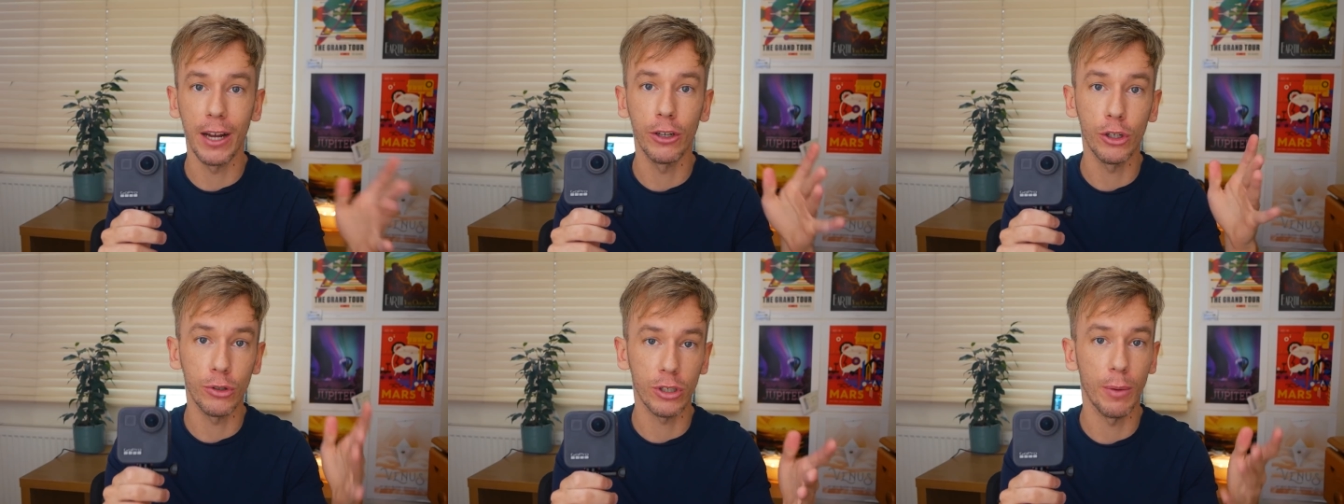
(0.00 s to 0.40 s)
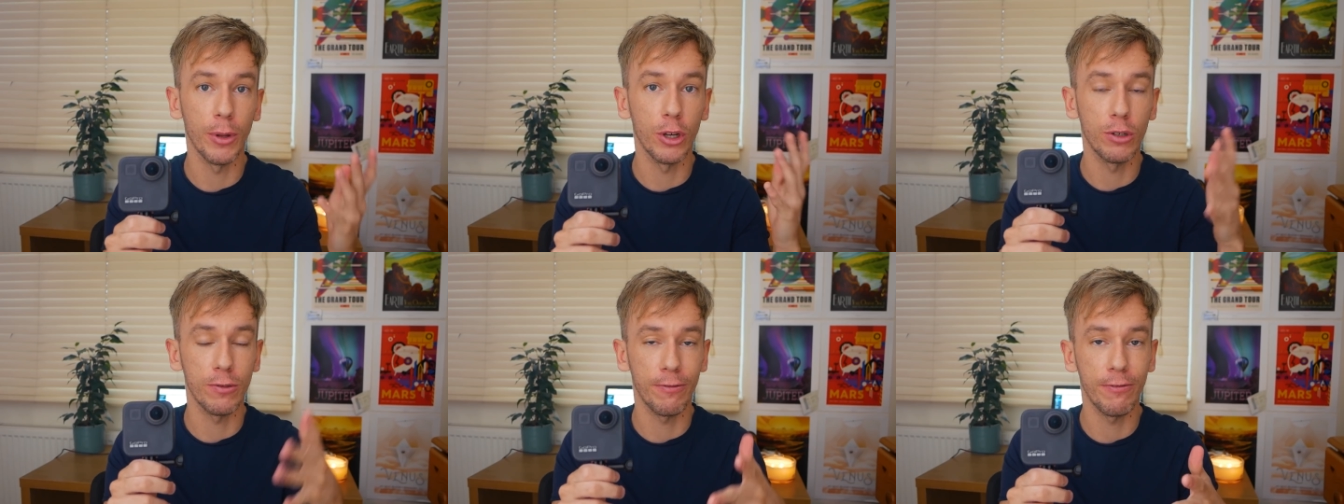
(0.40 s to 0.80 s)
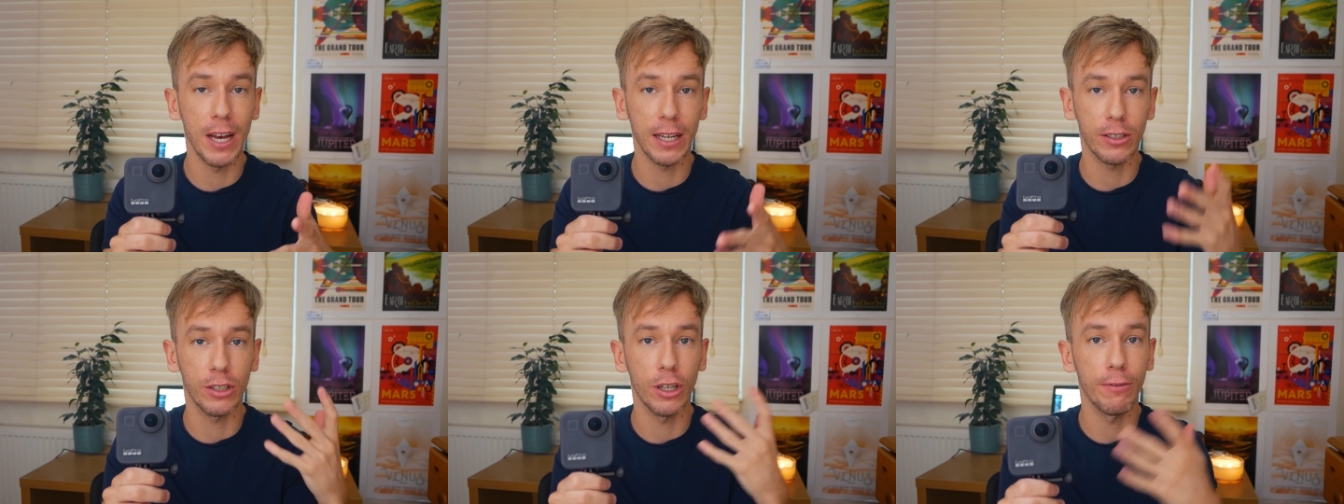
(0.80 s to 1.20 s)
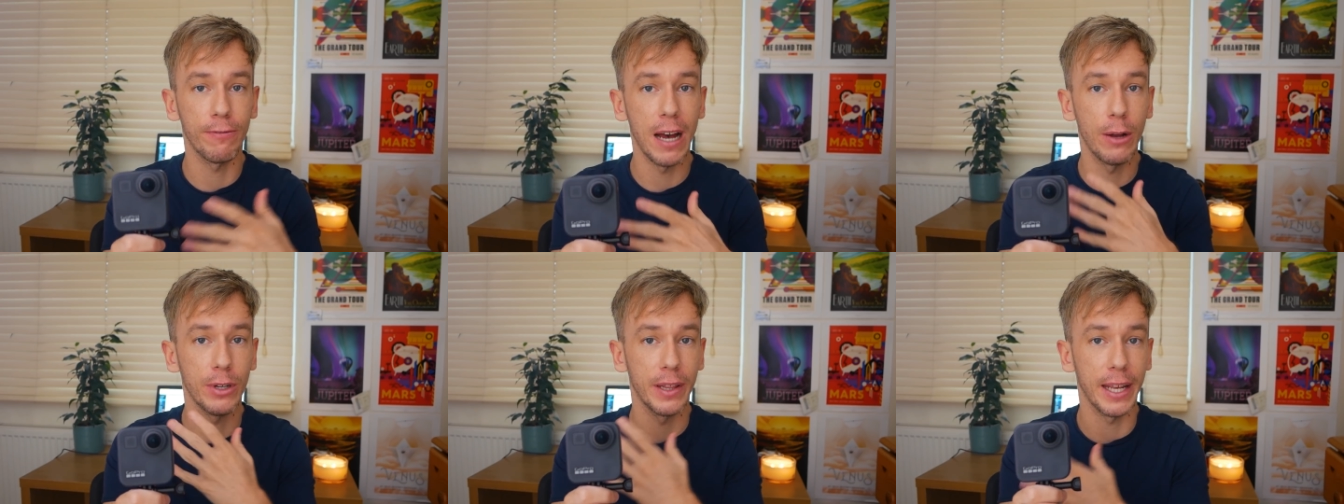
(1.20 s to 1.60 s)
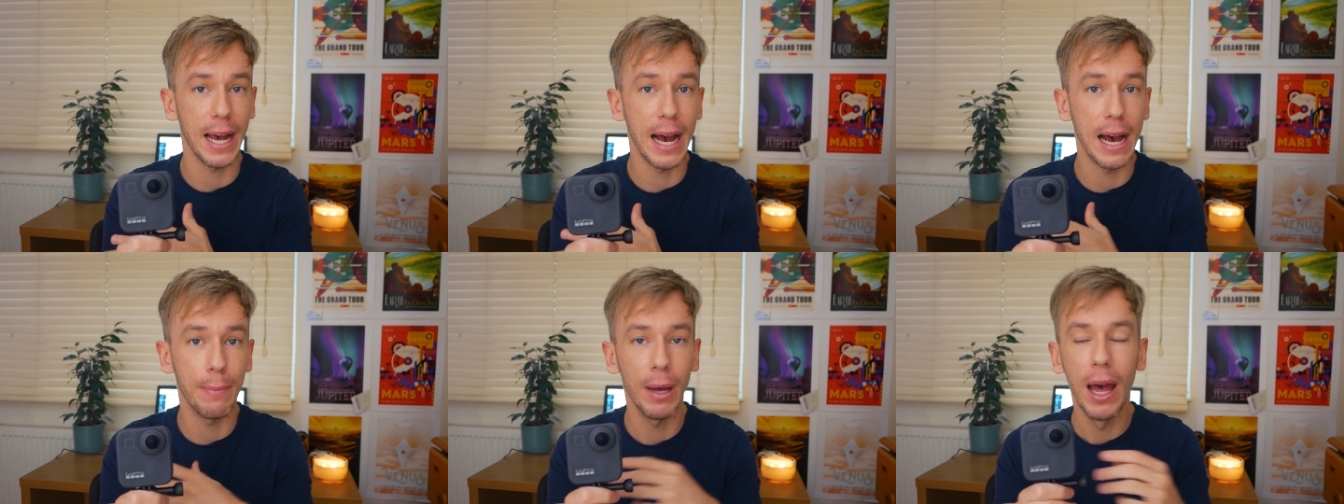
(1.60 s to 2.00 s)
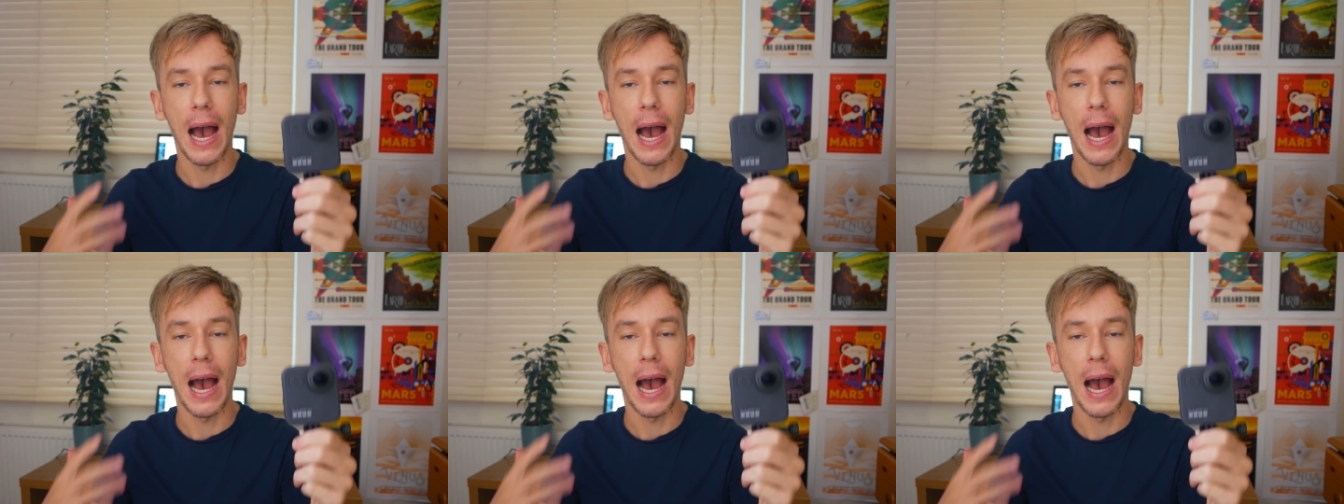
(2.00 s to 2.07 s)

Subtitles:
and use some of those effects that it found in the app.